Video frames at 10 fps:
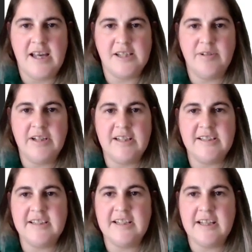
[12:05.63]
As we can
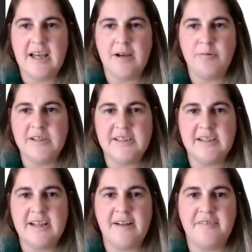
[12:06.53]
see here, we
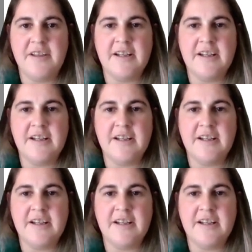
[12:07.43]
still have the